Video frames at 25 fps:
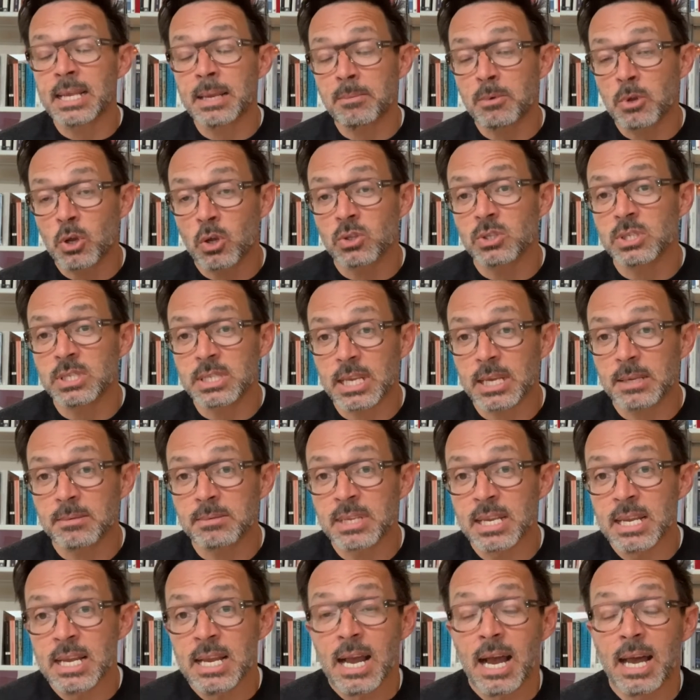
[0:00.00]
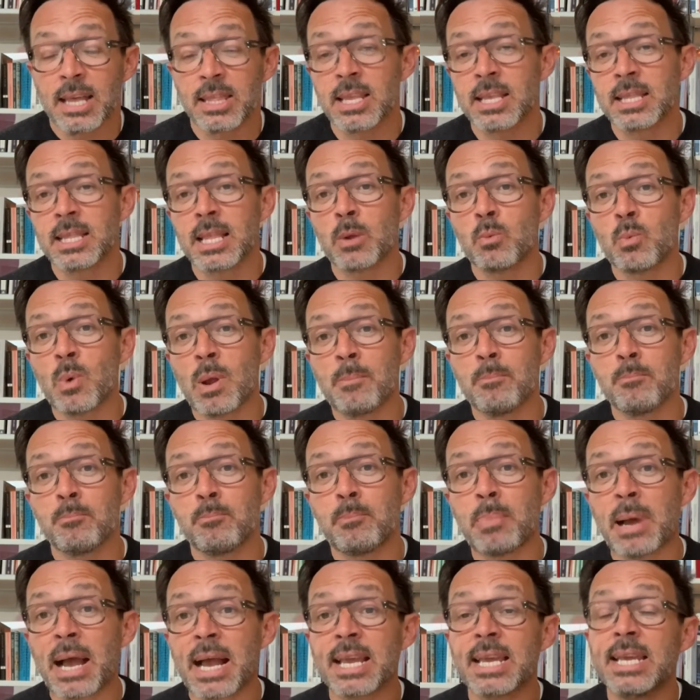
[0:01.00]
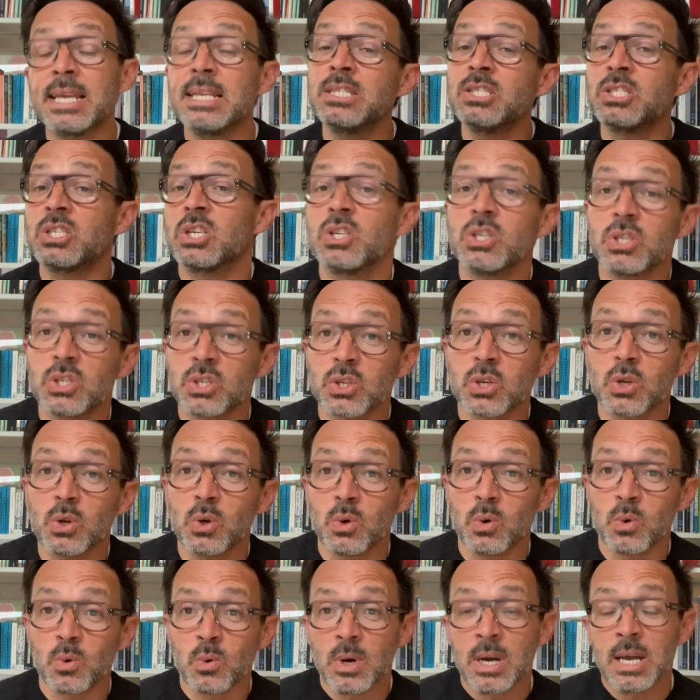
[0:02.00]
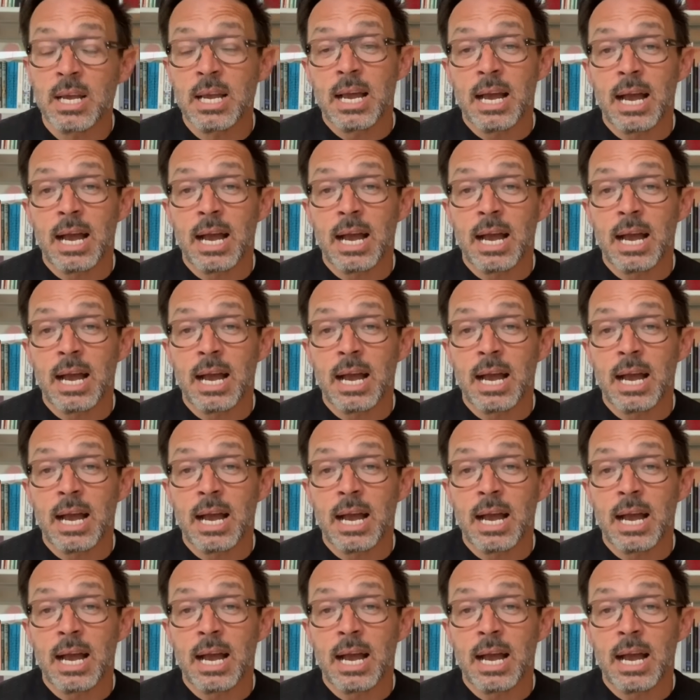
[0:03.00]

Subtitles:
concept. And then they went back into the school